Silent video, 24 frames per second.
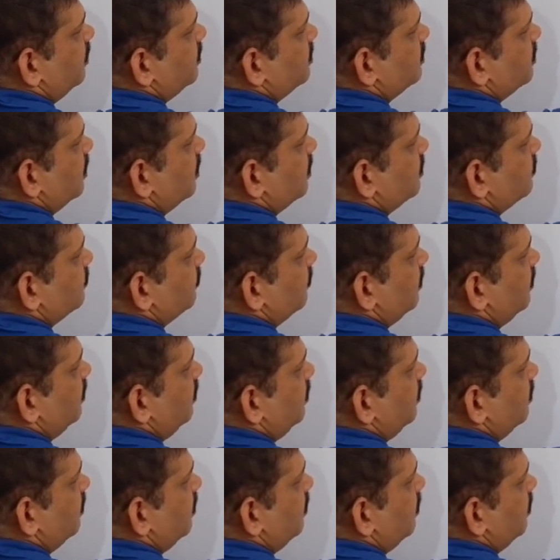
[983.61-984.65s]
is
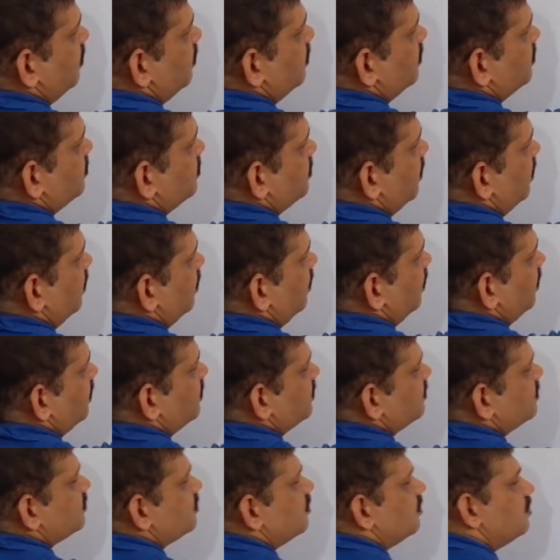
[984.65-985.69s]
actually sine
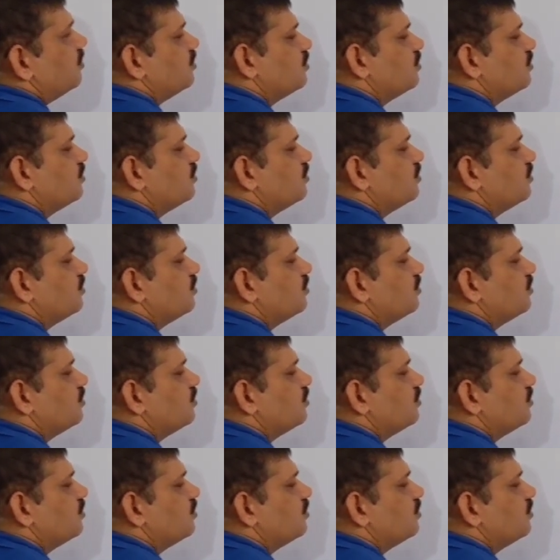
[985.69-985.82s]
x.